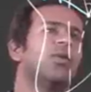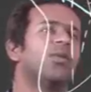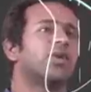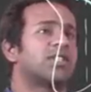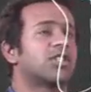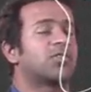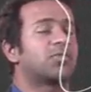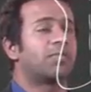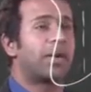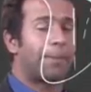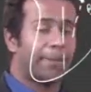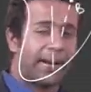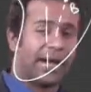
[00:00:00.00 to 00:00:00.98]
which is
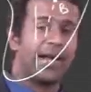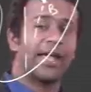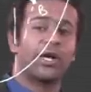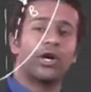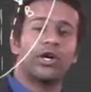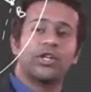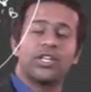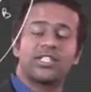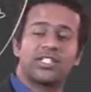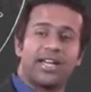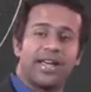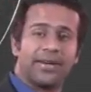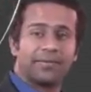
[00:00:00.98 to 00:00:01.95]
perpendicular to
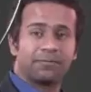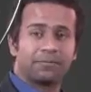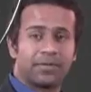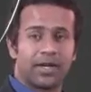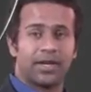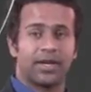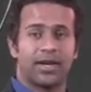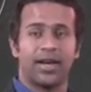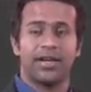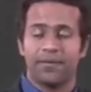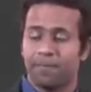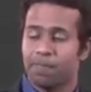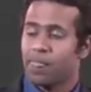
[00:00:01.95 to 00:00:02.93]
this line,
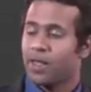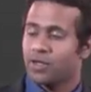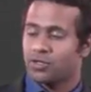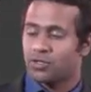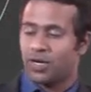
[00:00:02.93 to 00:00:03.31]
right? So